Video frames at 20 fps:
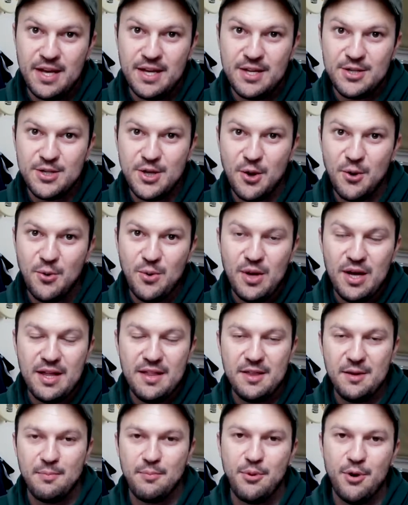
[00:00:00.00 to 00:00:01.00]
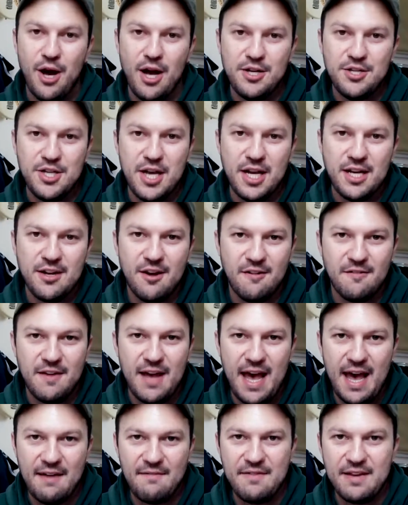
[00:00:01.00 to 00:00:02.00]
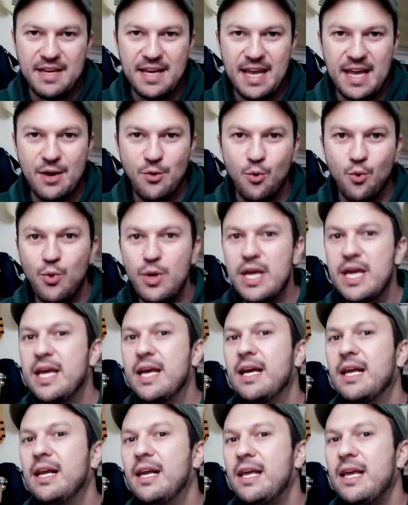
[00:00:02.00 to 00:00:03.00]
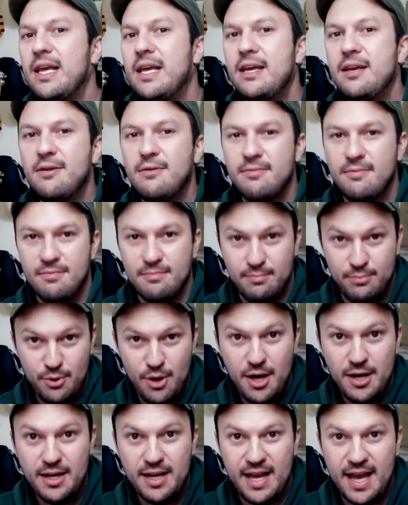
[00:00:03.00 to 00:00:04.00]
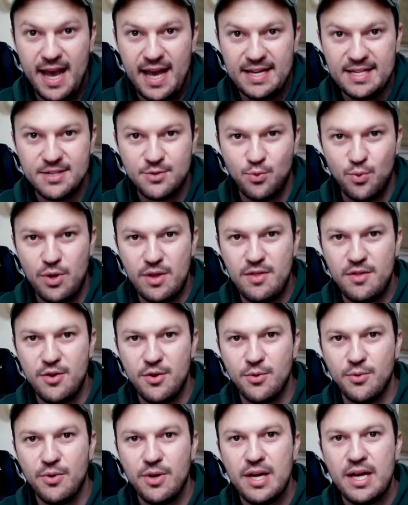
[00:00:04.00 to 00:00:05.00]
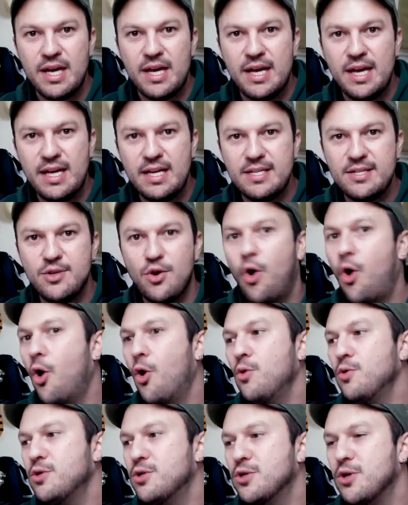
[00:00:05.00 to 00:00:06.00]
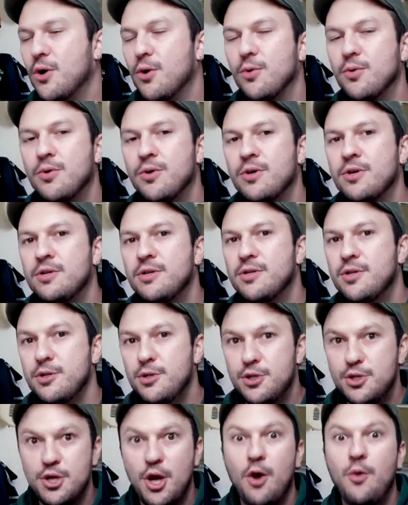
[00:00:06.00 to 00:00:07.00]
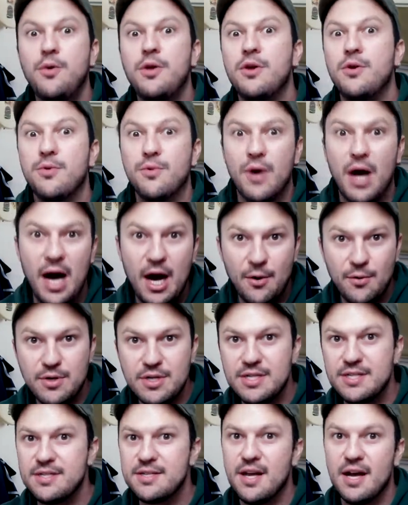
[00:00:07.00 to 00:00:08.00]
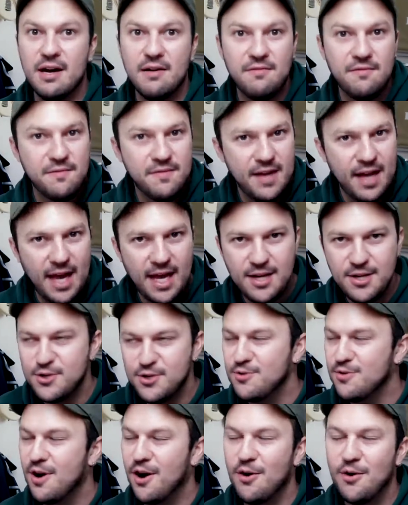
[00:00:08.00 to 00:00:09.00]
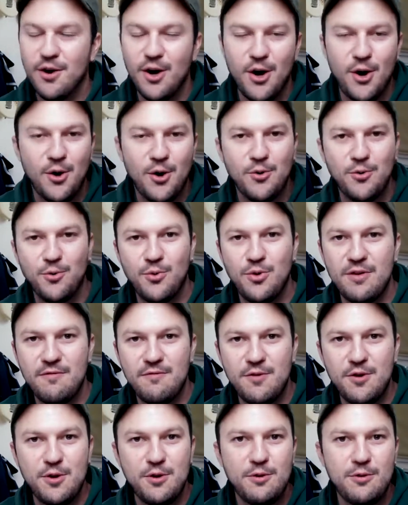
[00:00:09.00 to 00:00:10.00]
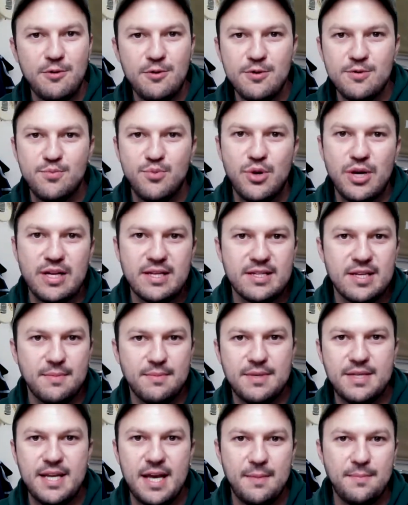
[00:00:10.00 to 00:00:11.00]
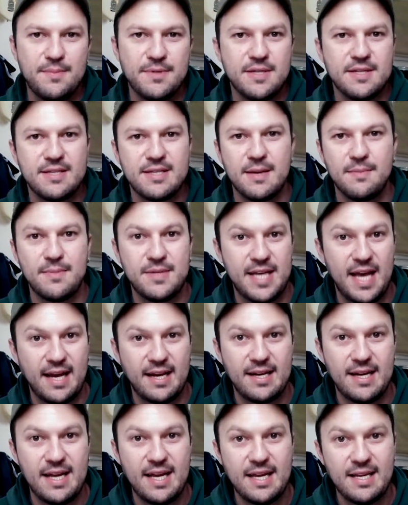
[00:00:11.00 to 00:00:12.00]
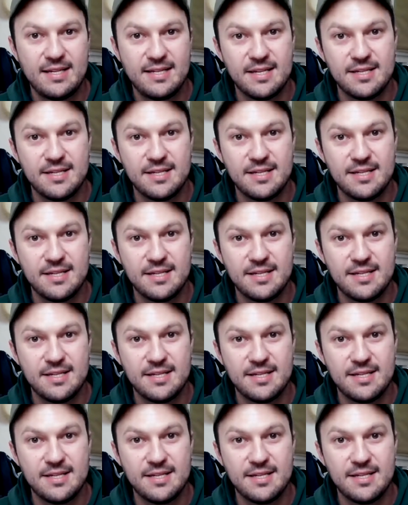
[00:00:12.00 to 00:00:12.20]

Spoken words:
So the project of having a weekly broadcast with you is also to show you our stuff and do our own reviews, bring some tips and some techniques